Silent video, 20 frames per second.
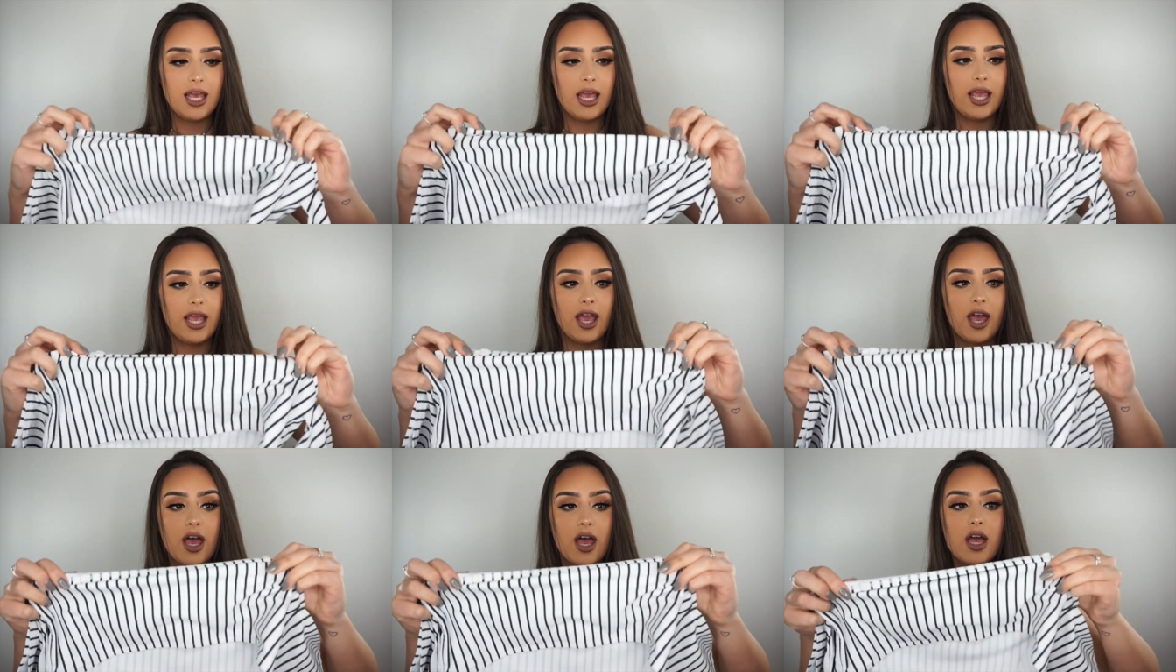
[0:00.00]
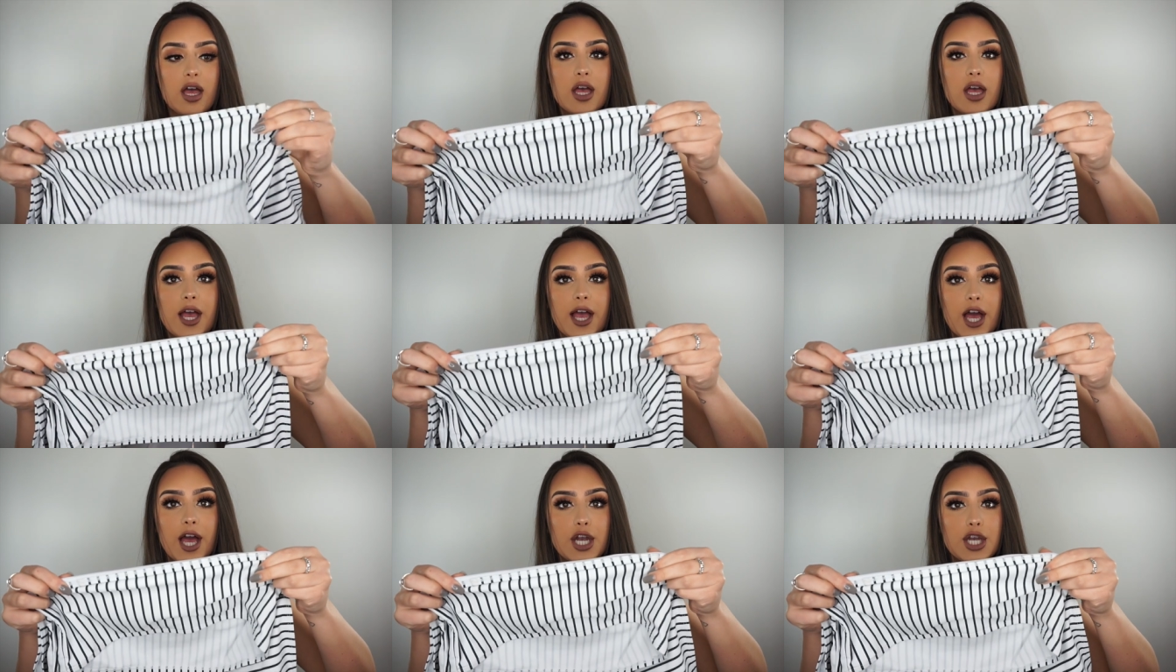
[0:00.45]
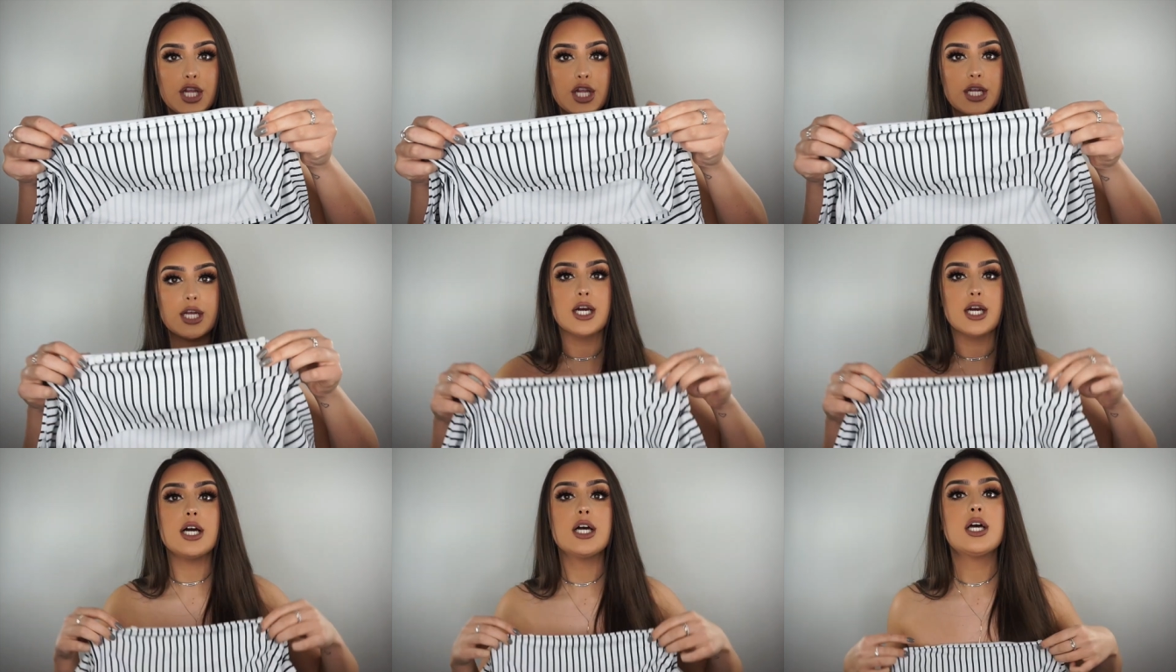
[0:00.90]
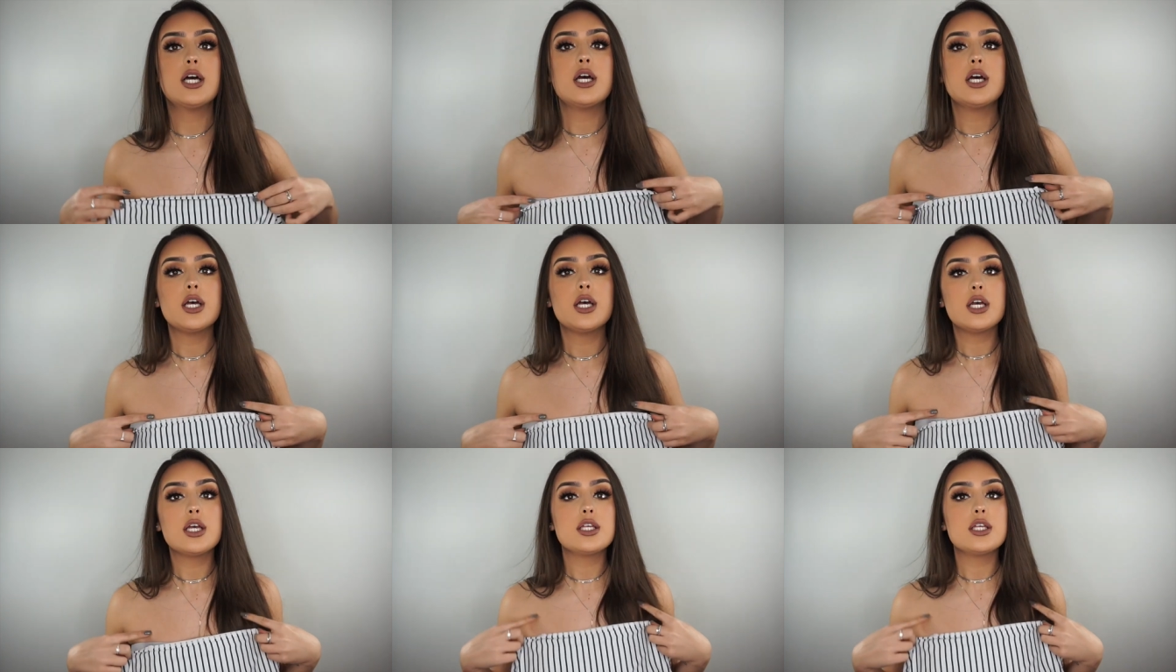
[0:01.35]
here and here
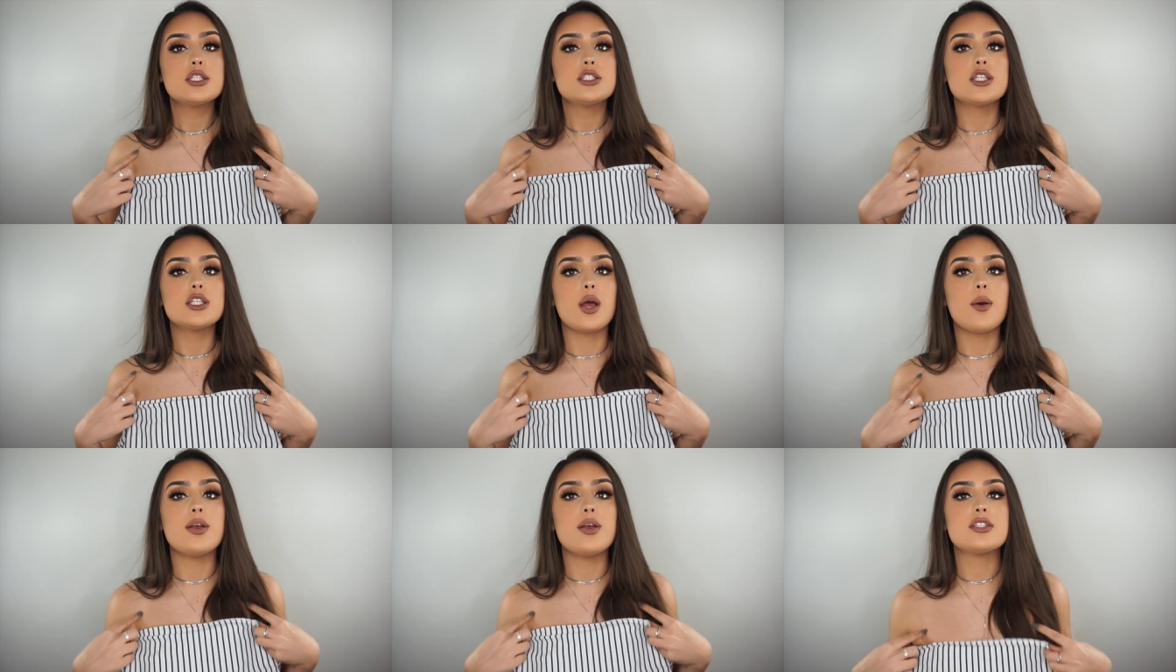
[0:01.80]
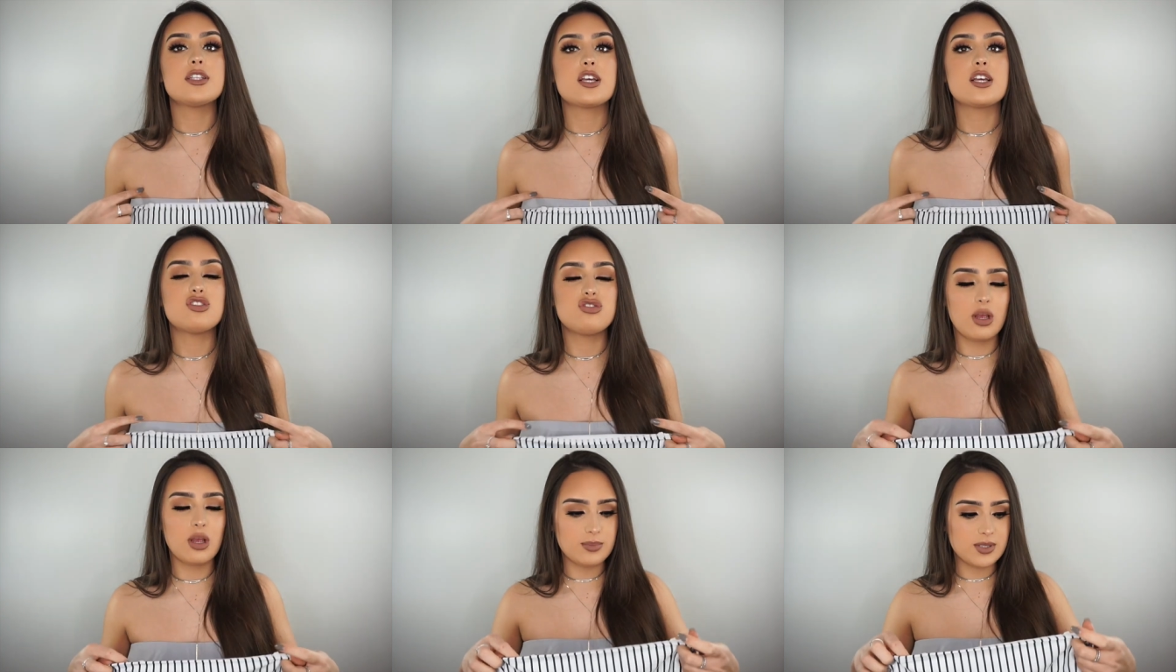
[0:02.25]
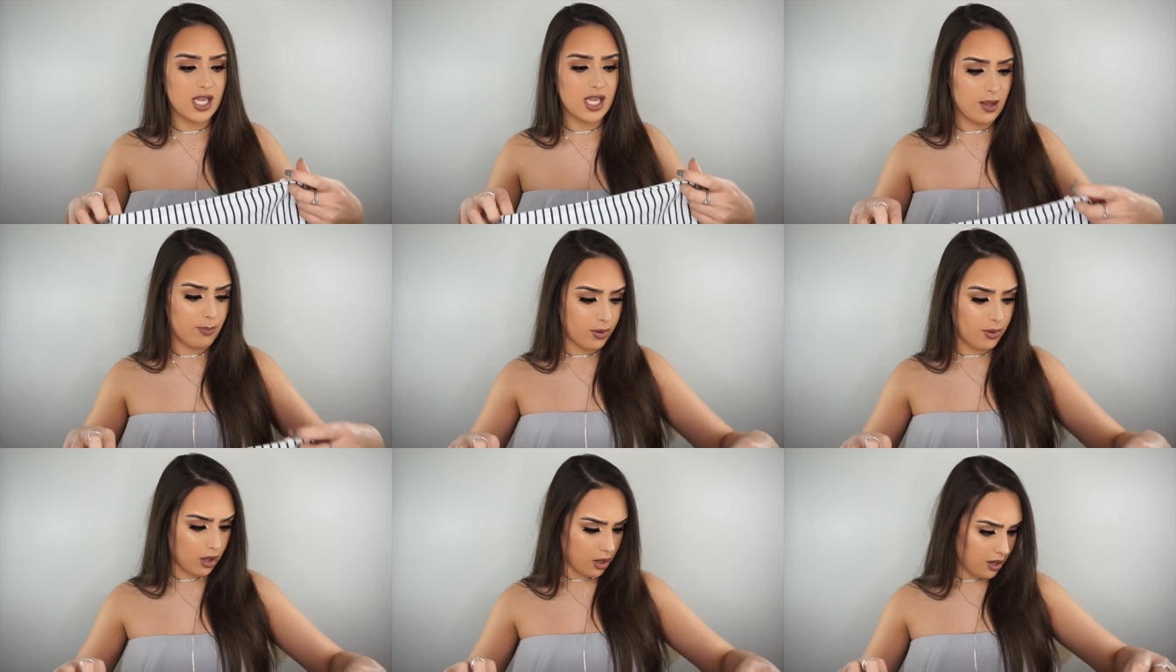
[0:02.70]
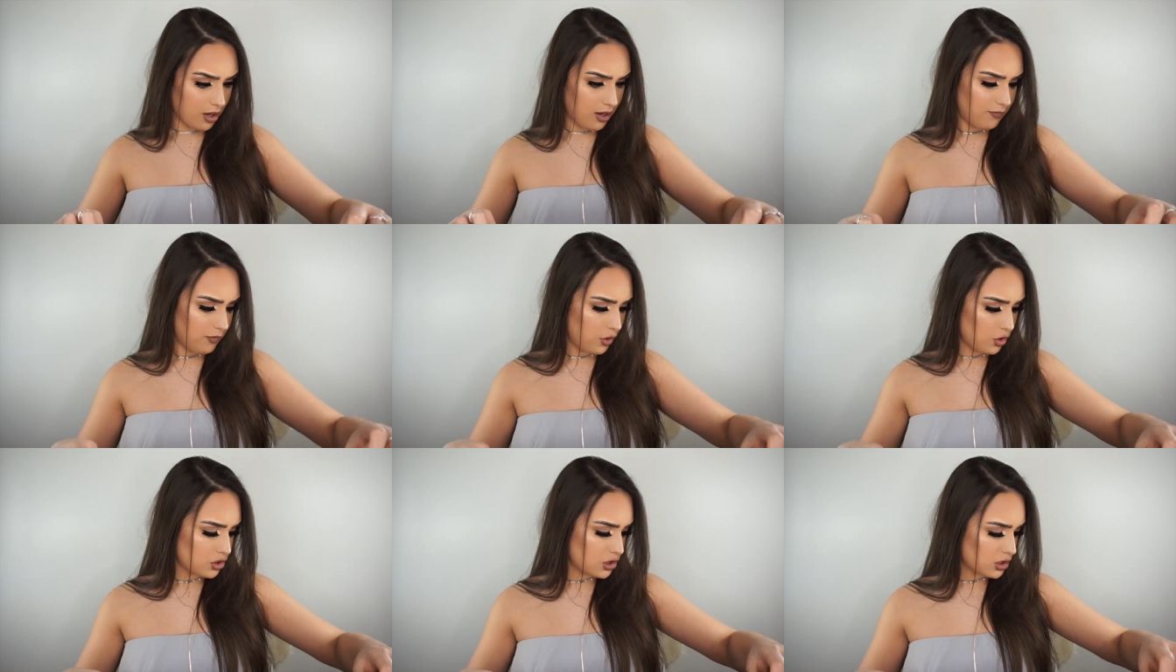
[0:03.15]
so it's like strapped here but
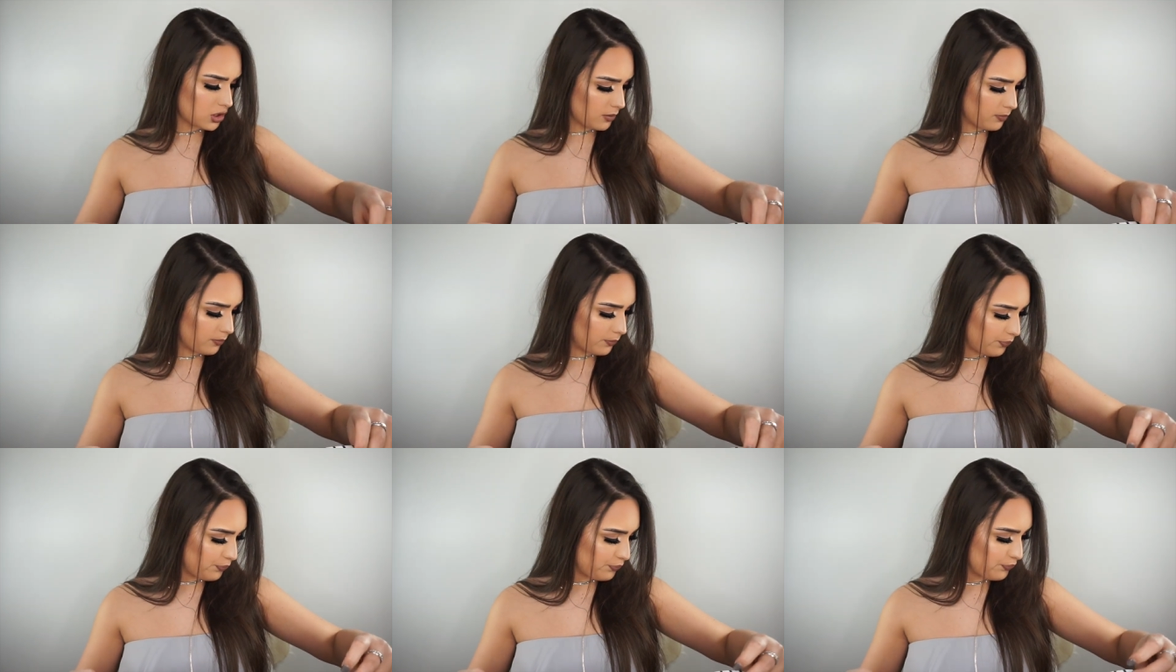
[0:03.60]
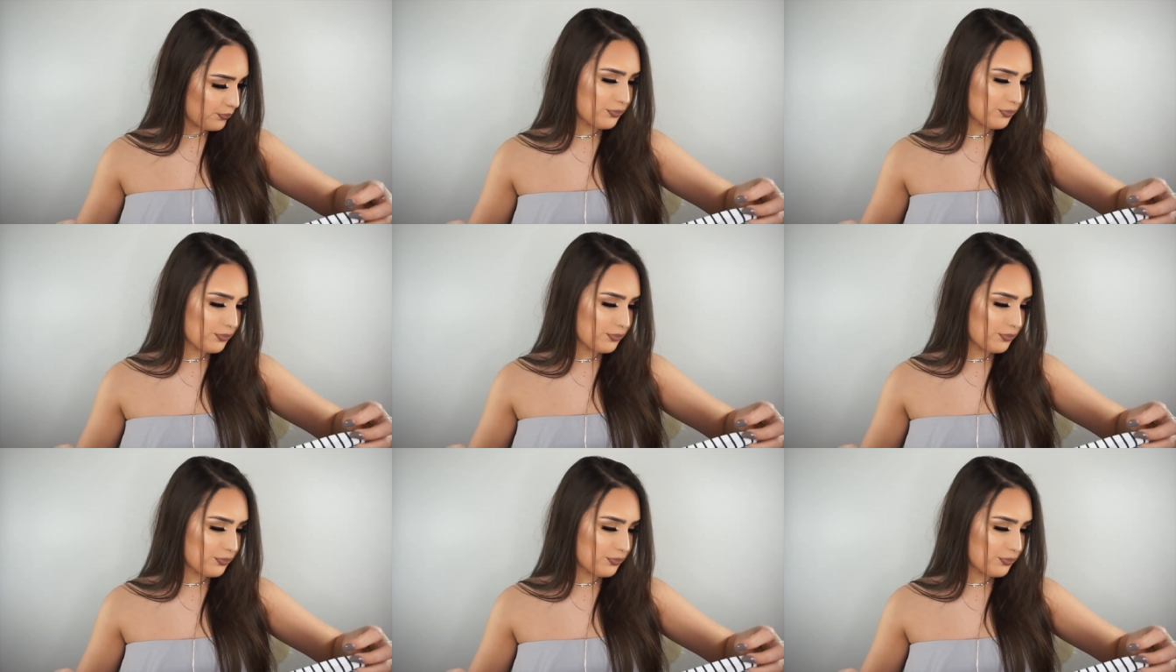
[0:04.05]
I've lost them